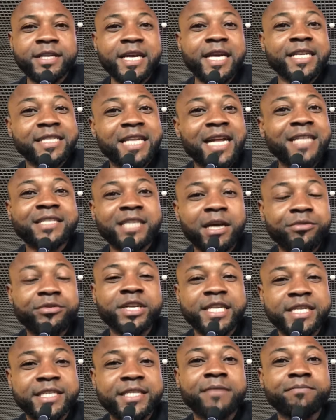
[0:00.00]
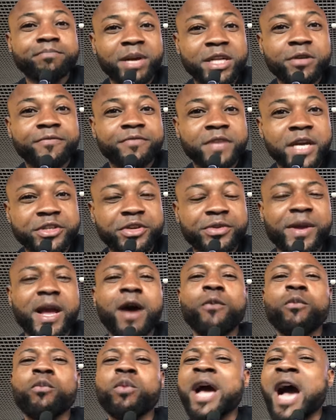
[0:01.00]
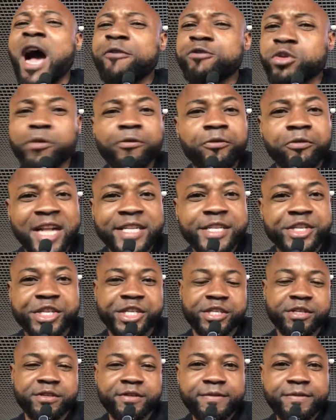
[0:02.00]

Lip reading: in that southeastern part of Nigeria will have to vanish.